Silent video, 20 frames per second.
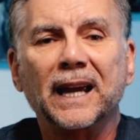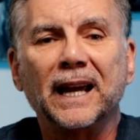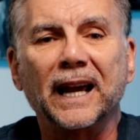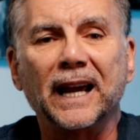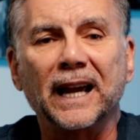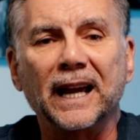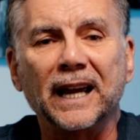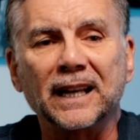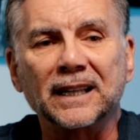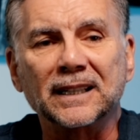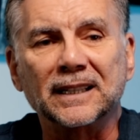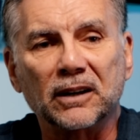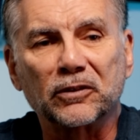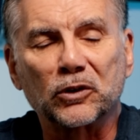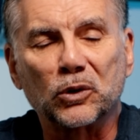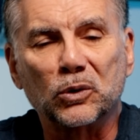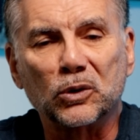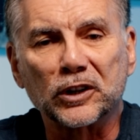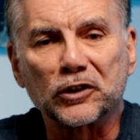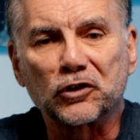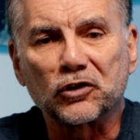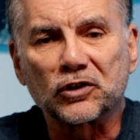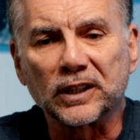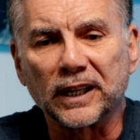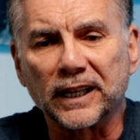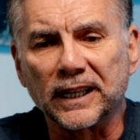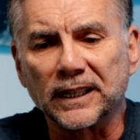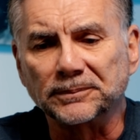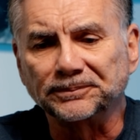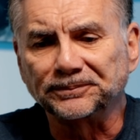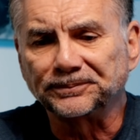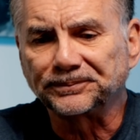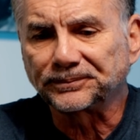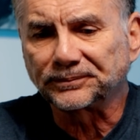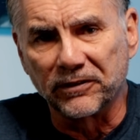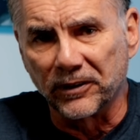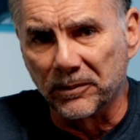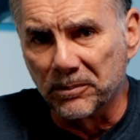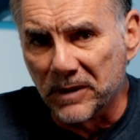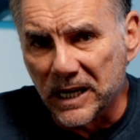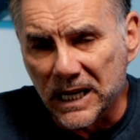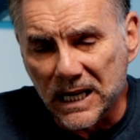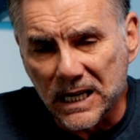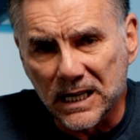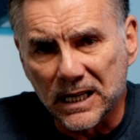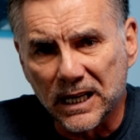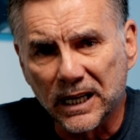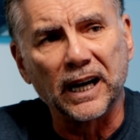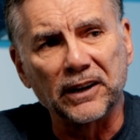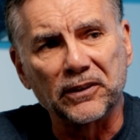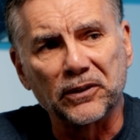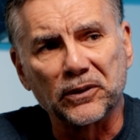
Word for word: And of course, um, for me, I